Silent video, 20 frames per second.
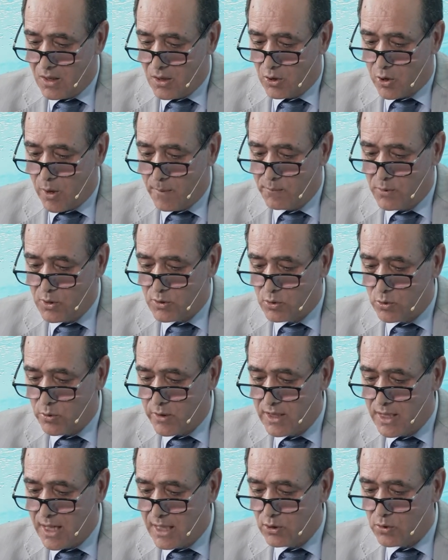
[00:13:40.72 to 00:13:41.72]

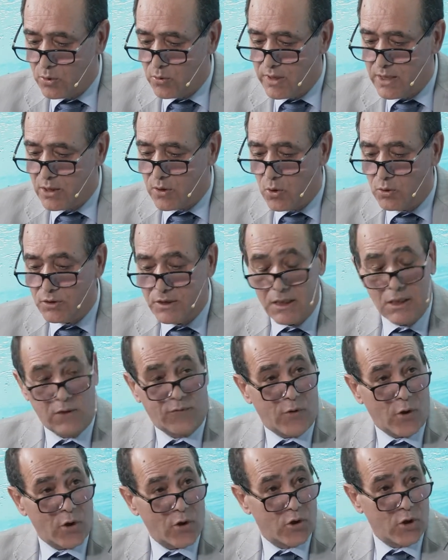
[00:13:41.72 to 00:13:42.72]
Compulsory hydraulic audit
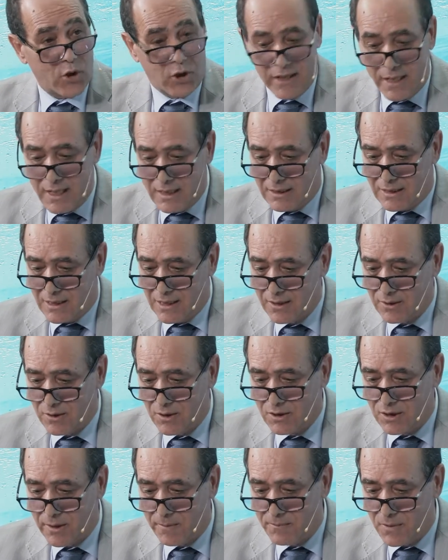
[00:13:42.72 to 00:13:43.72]
for the grid
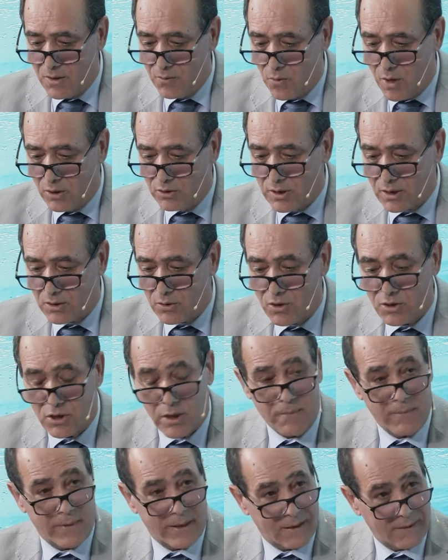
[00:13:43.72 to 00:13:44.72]
water
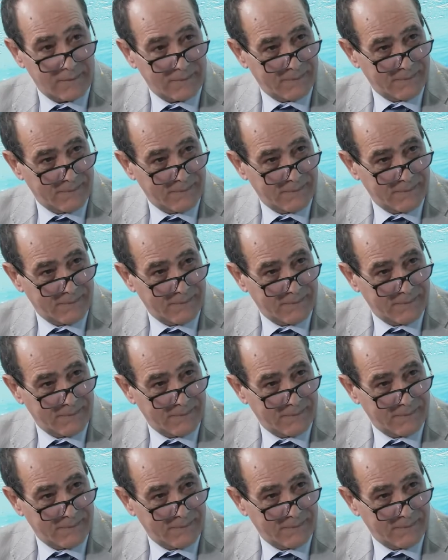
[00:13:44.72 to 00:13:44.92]
consumer.